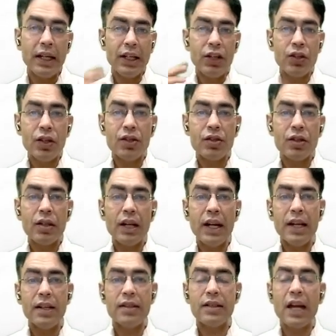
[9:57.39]
Initiation
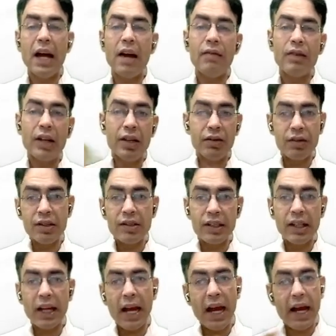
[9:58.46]
is have
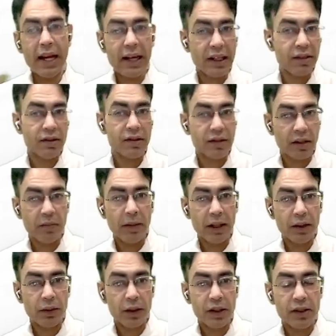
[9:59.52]
intrinsic and extrinsic
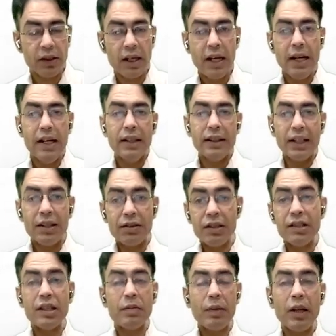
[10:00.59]
pathways. The
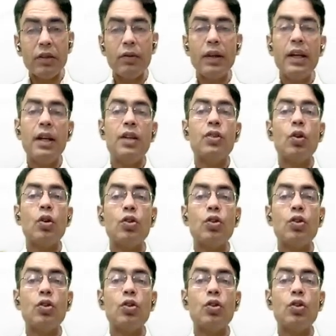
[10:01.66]
intrinsic pathway is